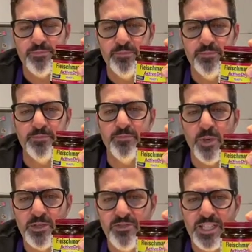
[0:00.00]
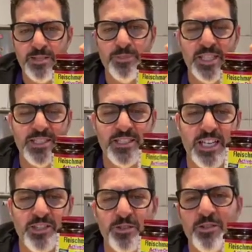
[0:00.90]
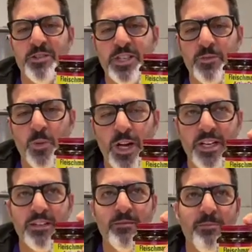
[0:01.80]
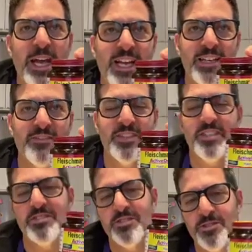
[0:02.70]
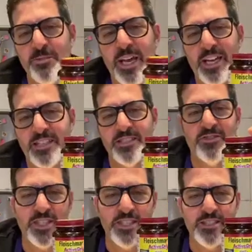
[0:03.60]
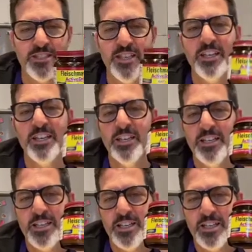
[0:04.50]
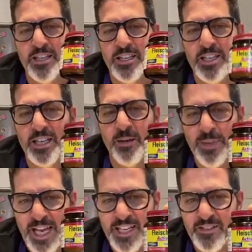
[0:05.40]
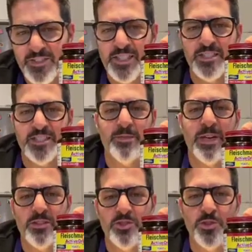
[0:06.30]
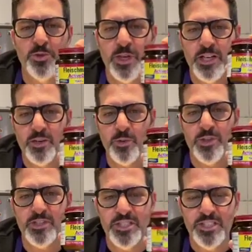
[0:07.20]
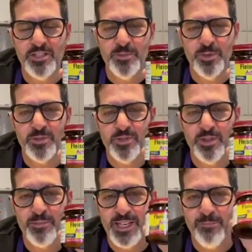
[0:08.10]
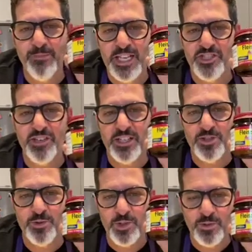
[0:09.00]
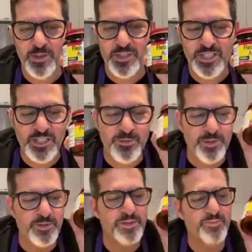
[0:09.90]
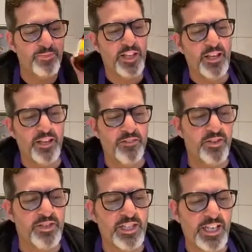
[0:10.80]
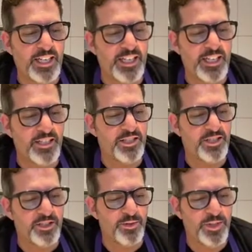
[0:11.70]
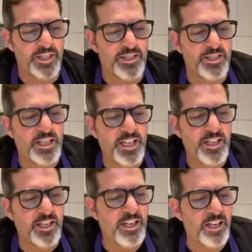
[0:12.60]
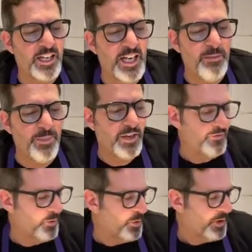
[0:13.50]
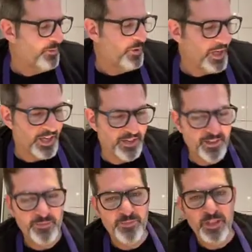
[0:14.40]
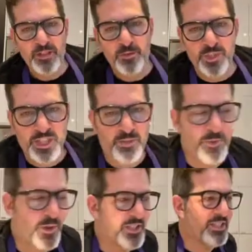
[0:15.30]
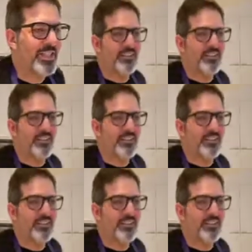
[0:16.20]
Most recipes tell you need 1 packet of yeast or 2 packets of yeast. A packet of yeast is about 2¼ teaspoons, so I'm gonna measure out 2¼ teaspoons. The first thing I need to do is take a cup of warm water, which I'm going to get